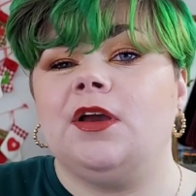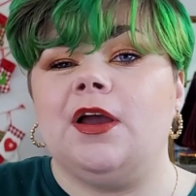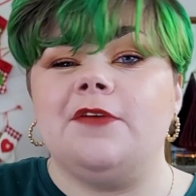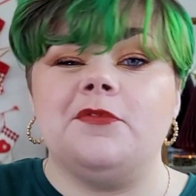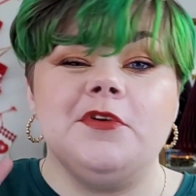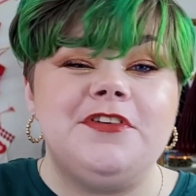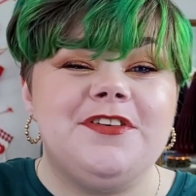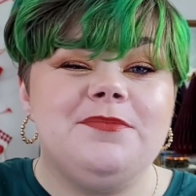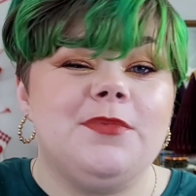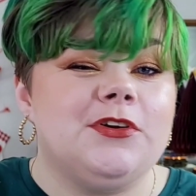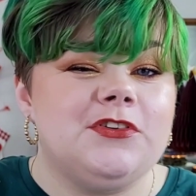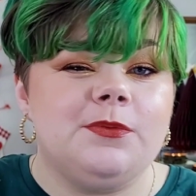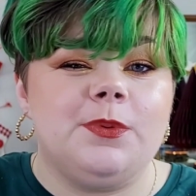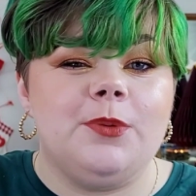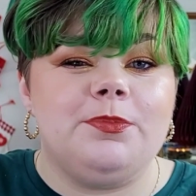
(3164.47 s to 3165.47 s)
I've worked in
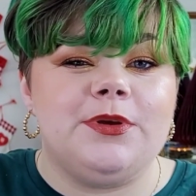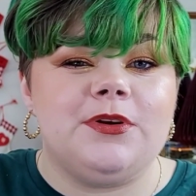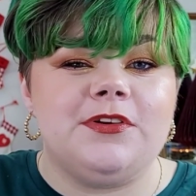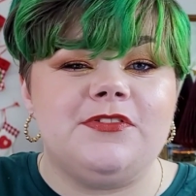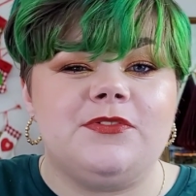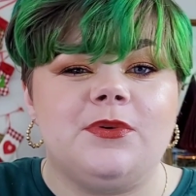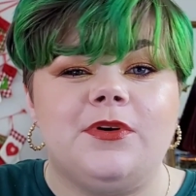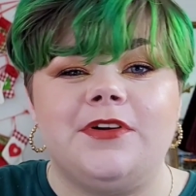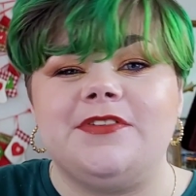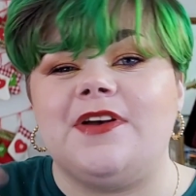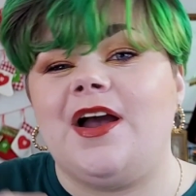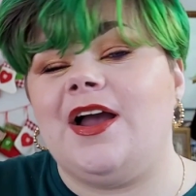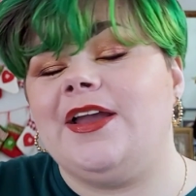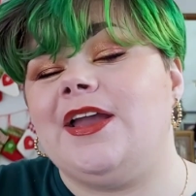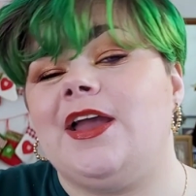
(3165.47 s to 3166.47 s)
multiple beauty stores,
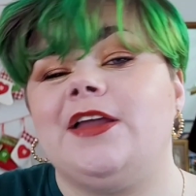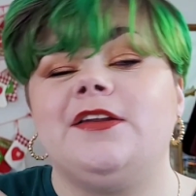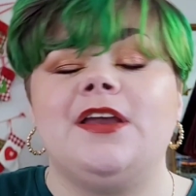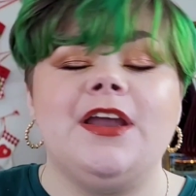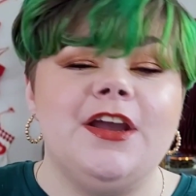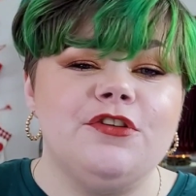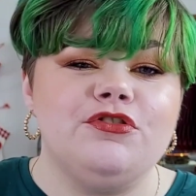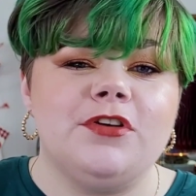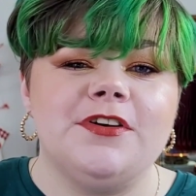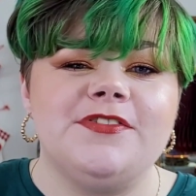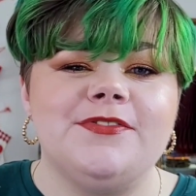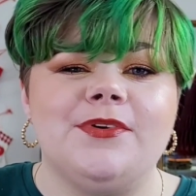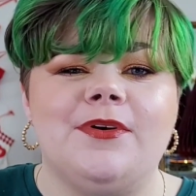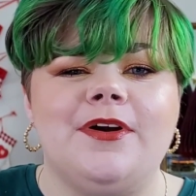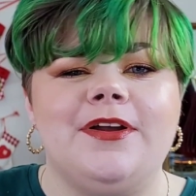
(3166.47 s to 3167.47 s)
high-end and
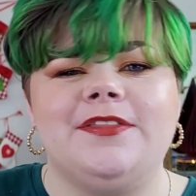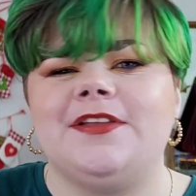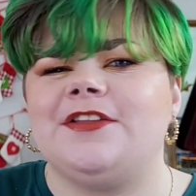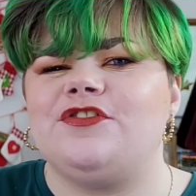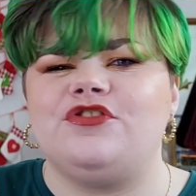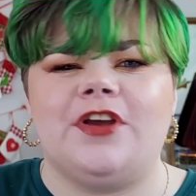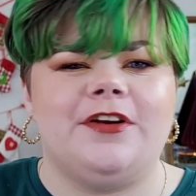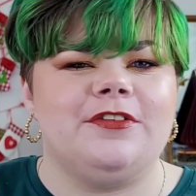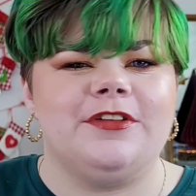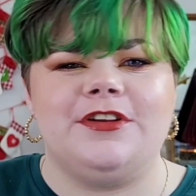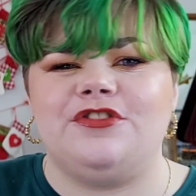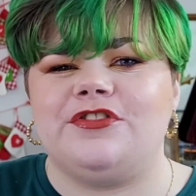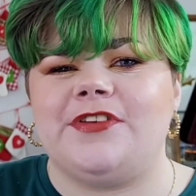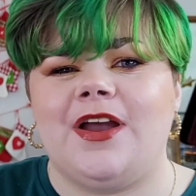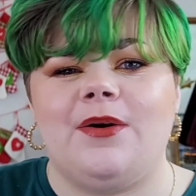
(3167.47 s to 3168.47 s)
drugstore, and that's generally
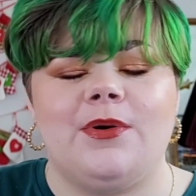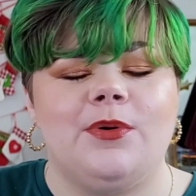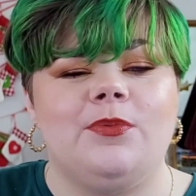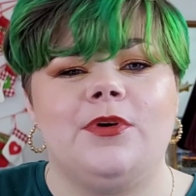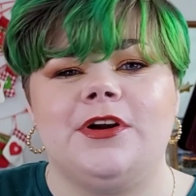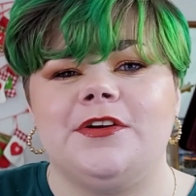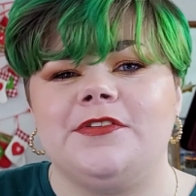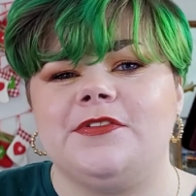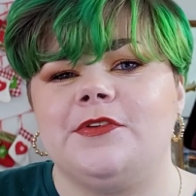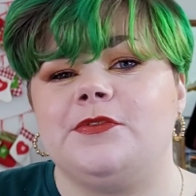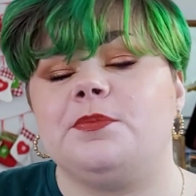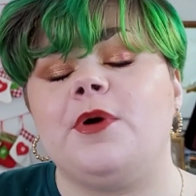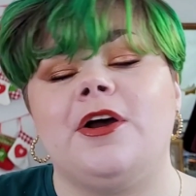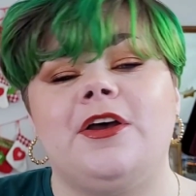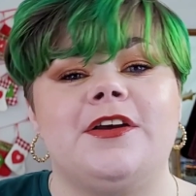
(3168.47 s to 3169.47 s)
just how it works. Those
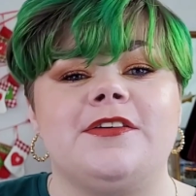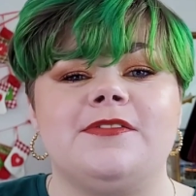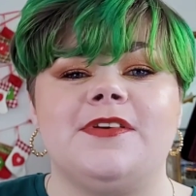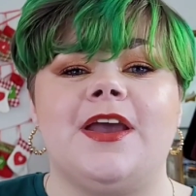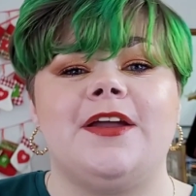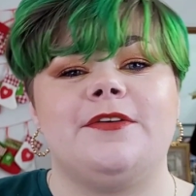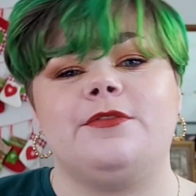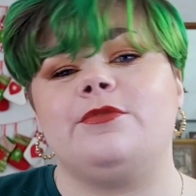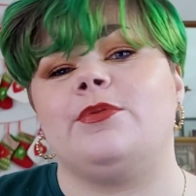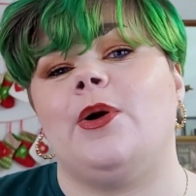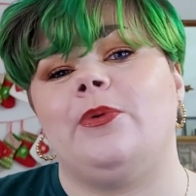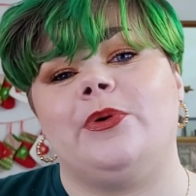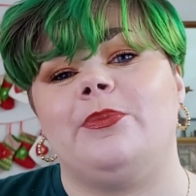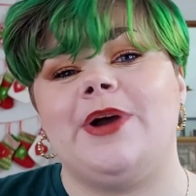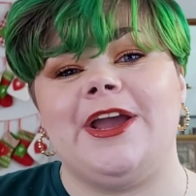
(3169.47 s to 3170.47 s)
products get
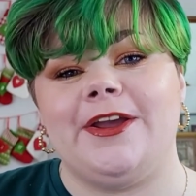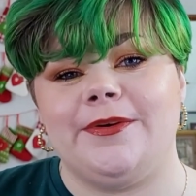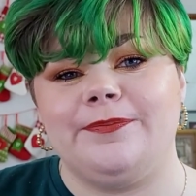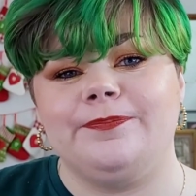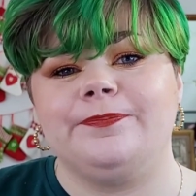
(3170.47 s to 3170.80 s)
thrown away.